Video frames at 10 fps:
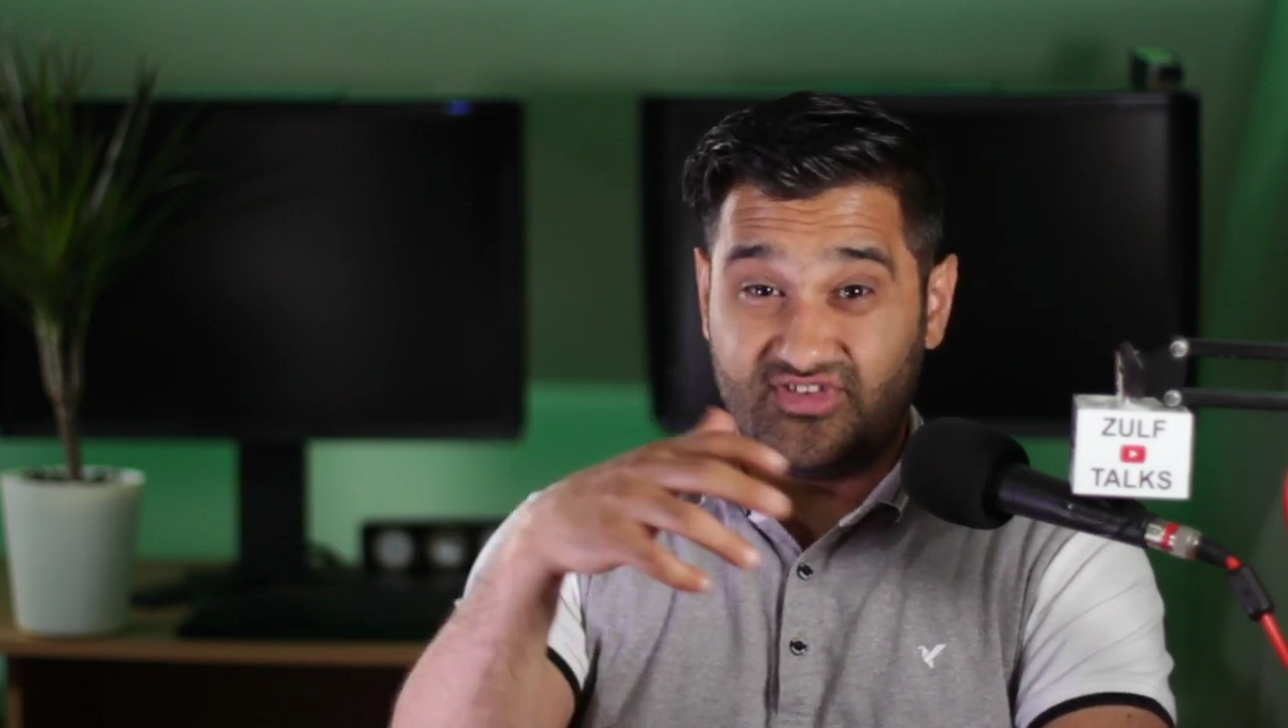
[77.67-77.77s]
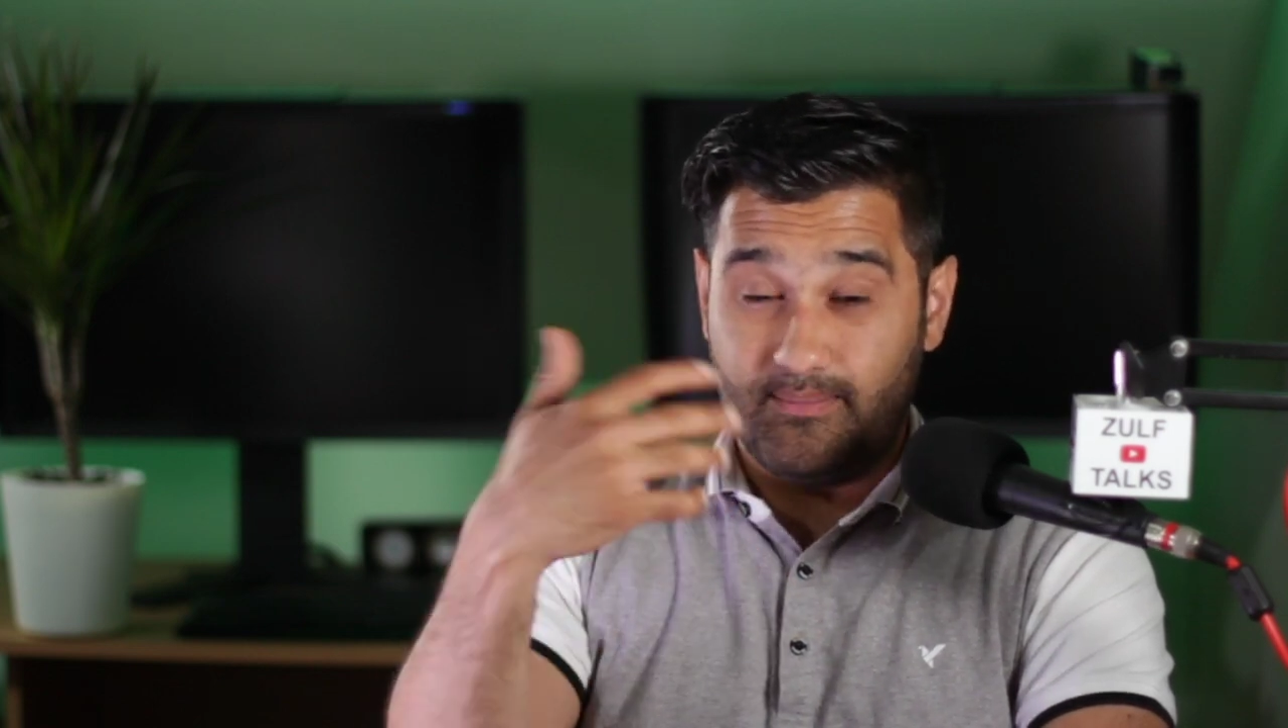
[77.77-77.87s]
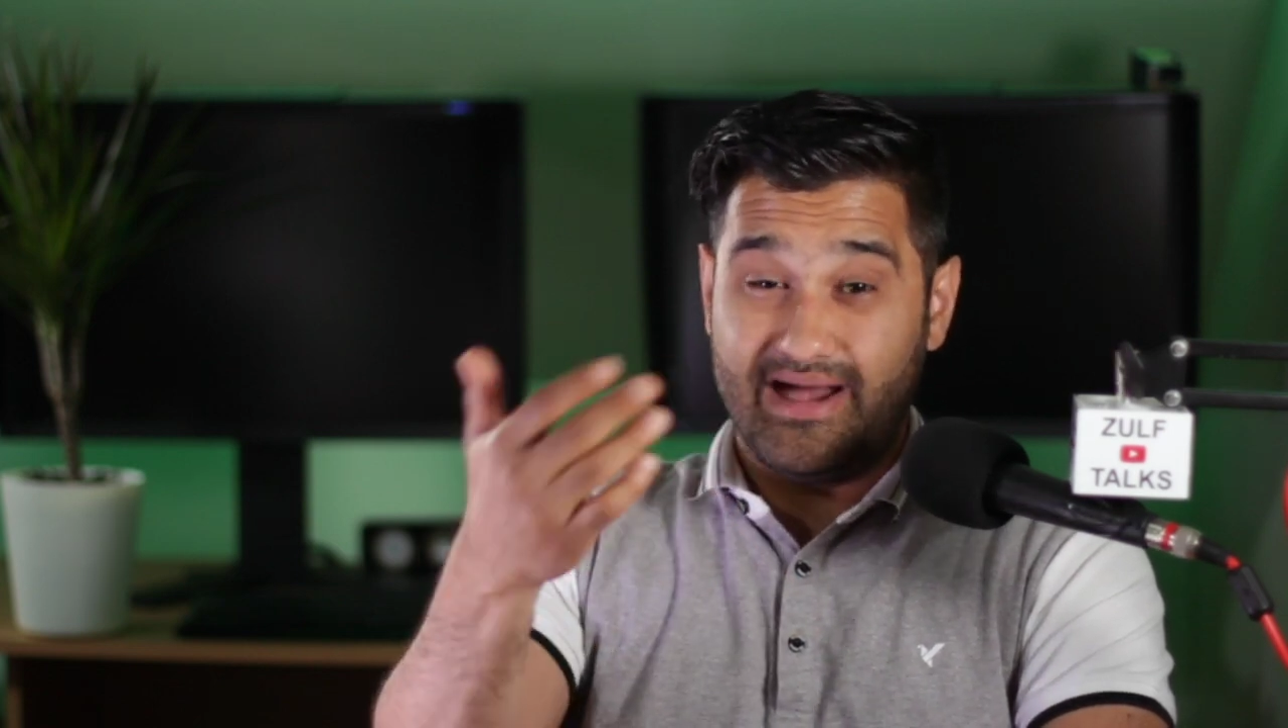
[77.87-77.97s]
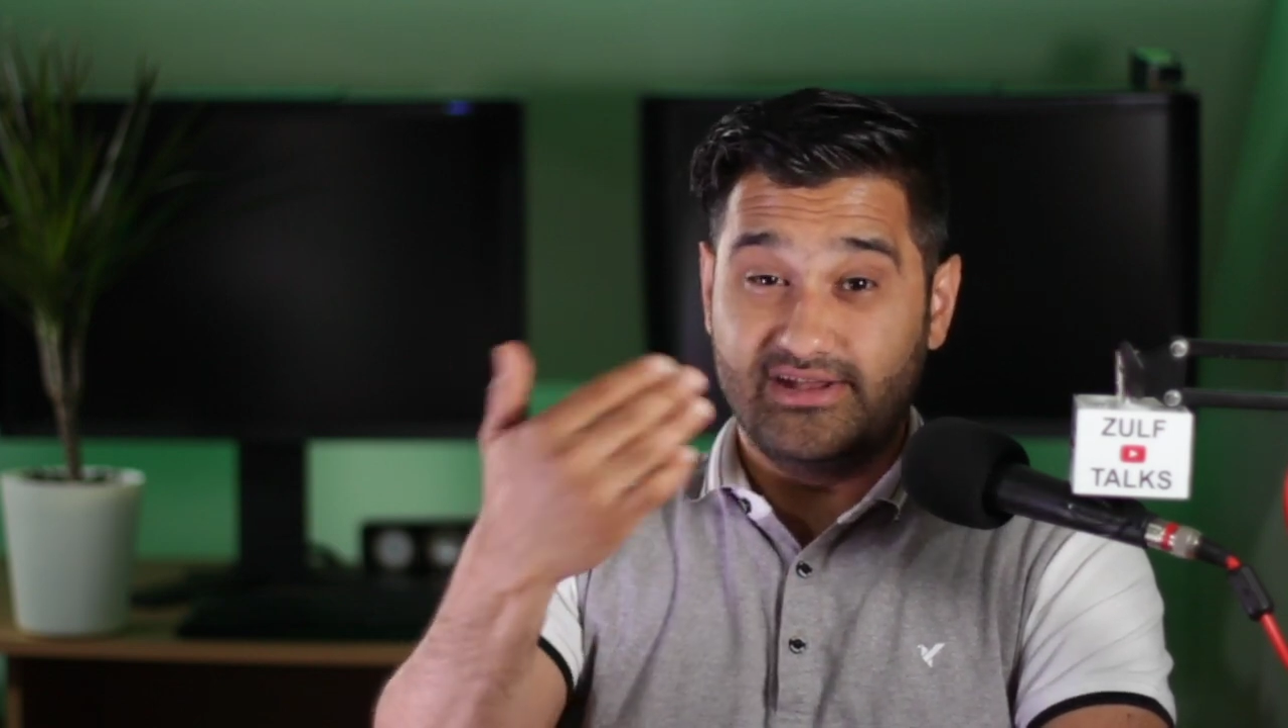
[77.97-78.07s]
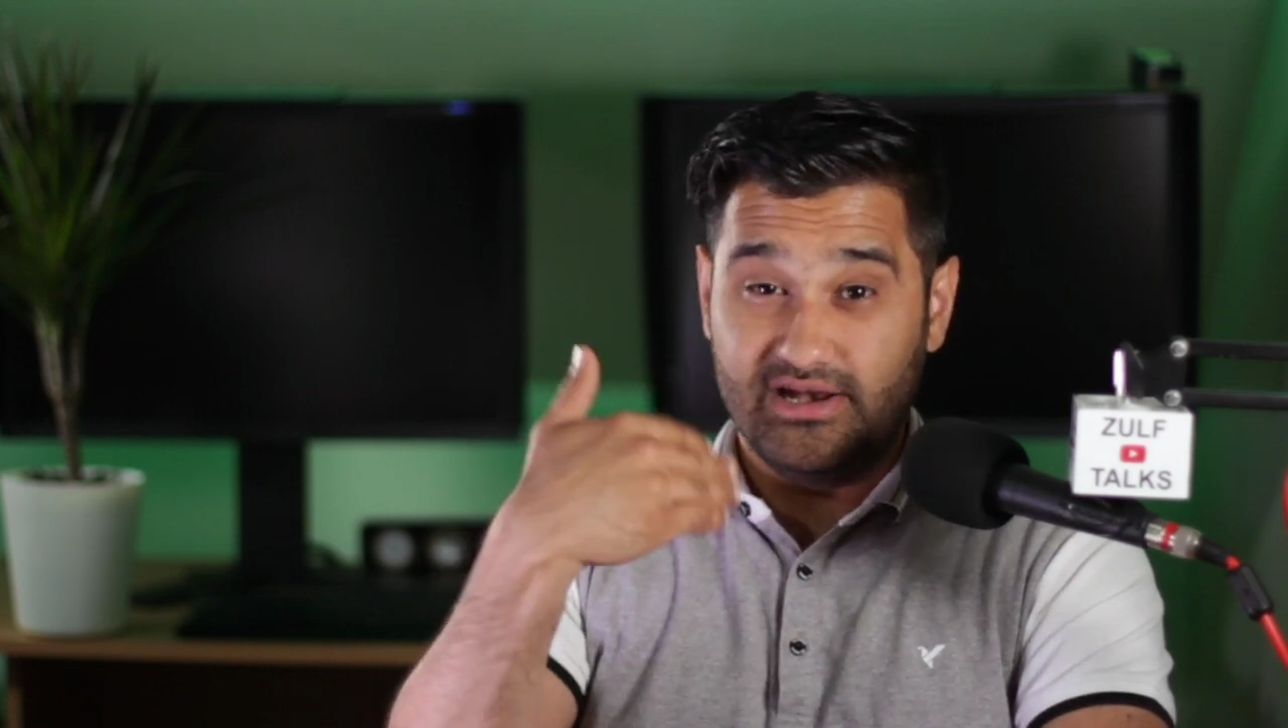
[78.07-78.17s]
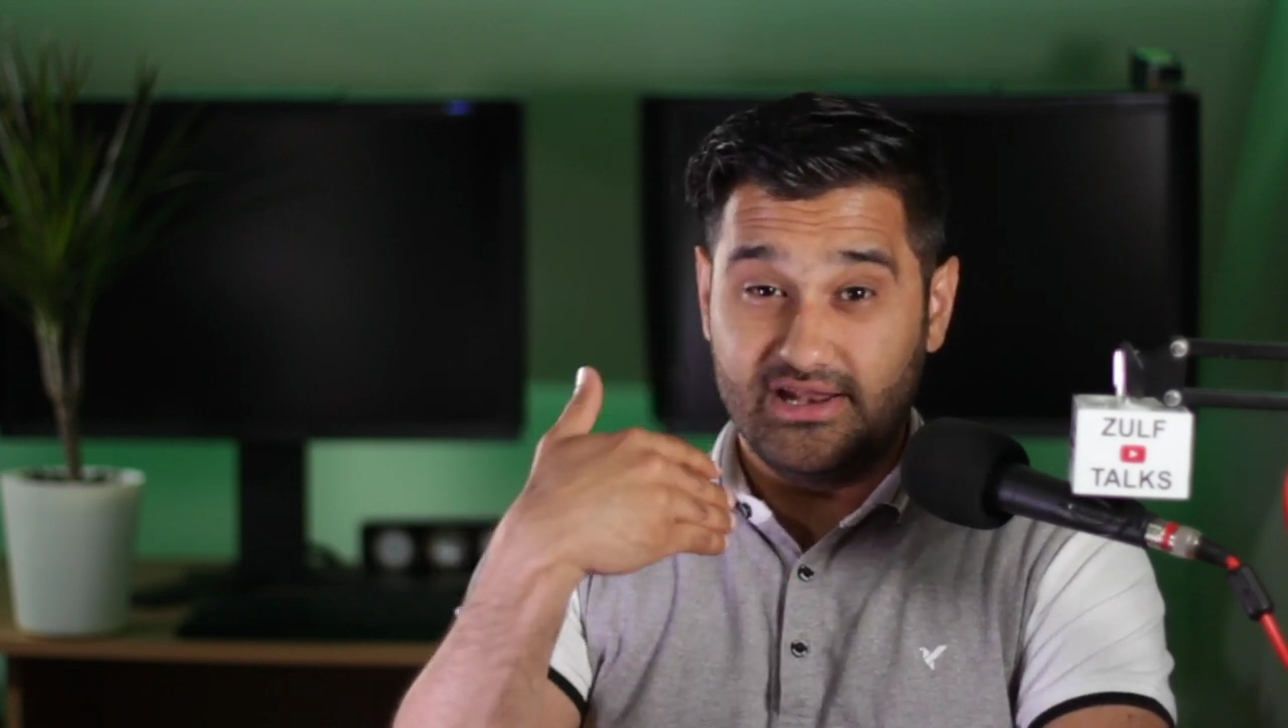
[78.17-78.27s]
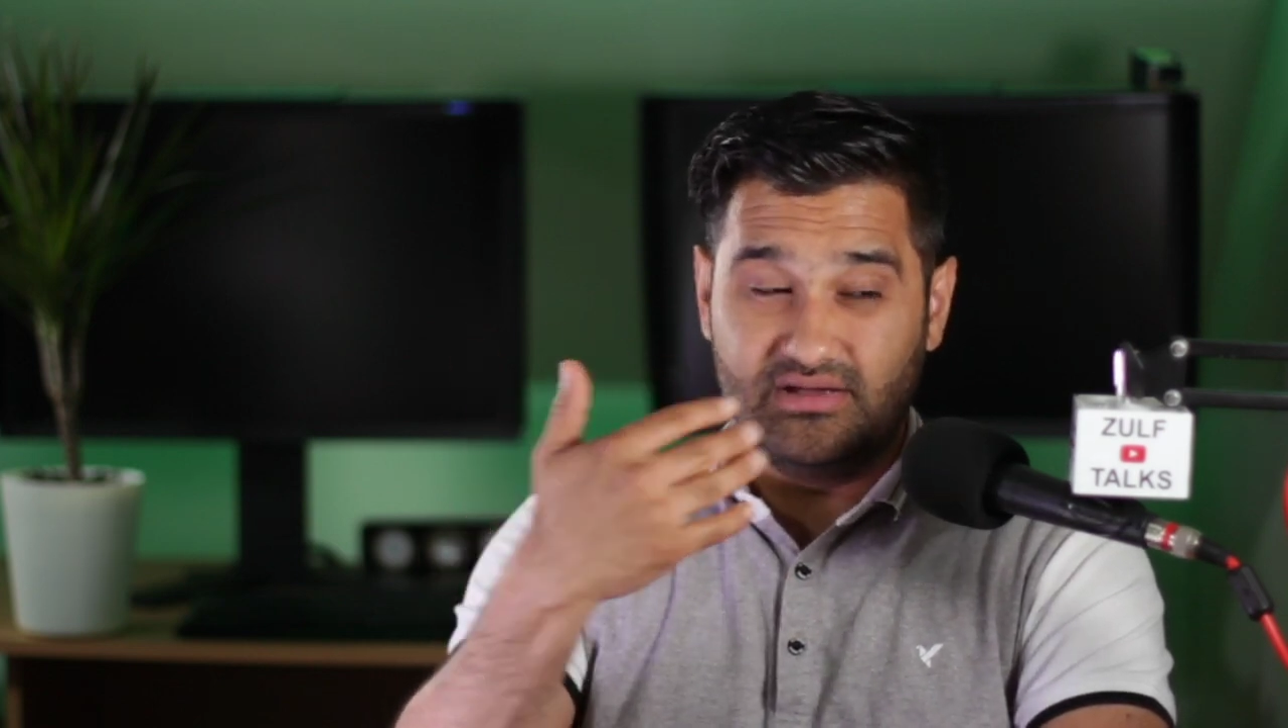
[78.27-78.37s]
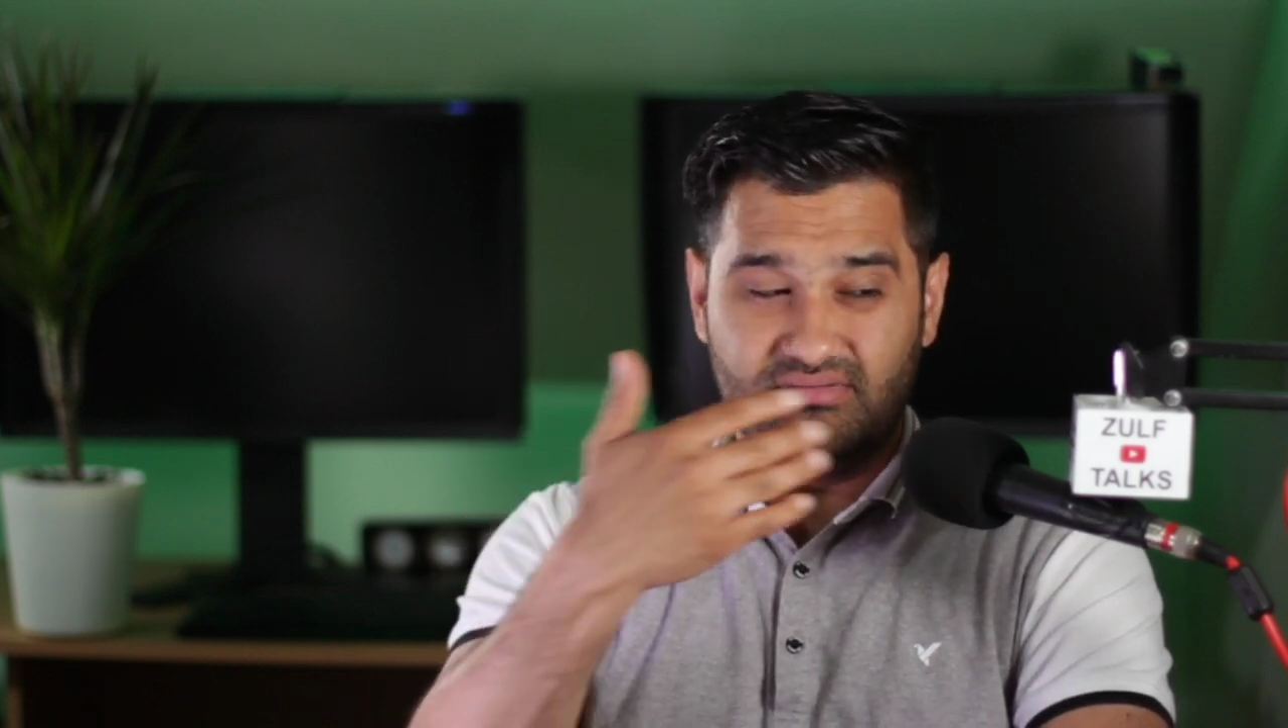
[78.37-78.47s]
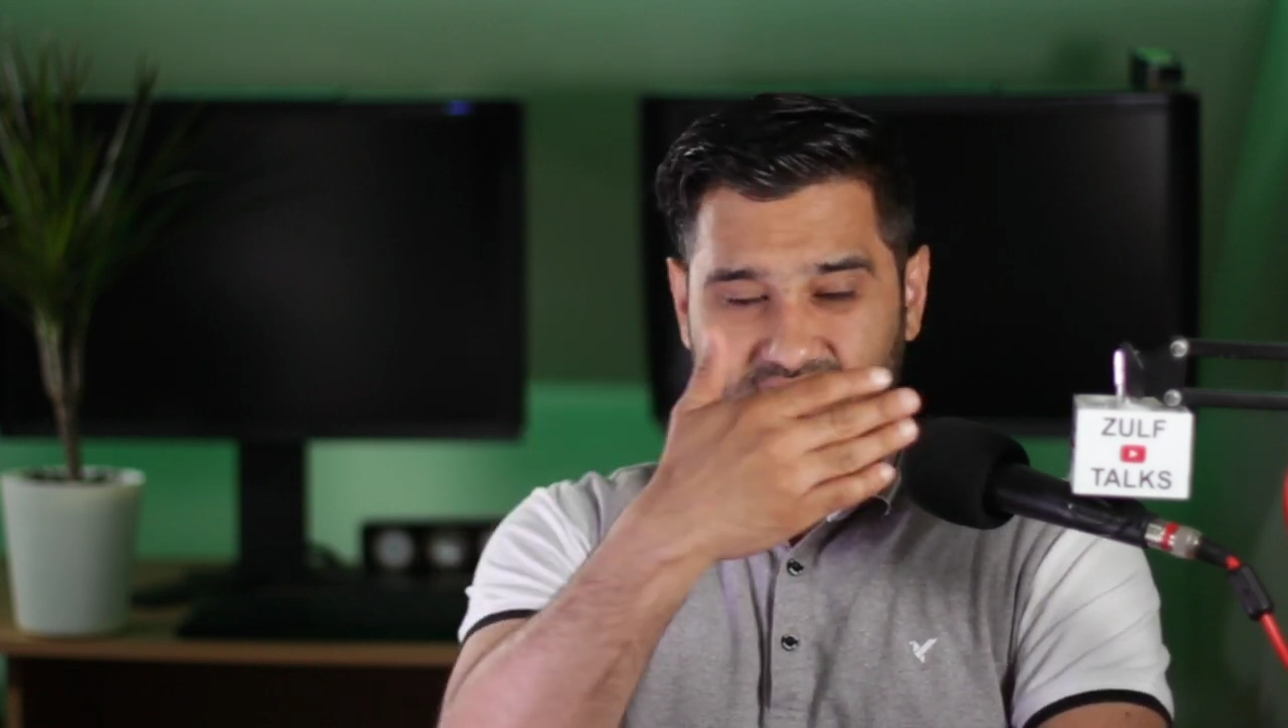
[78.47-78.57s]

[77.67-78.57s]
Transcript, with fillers: it manually.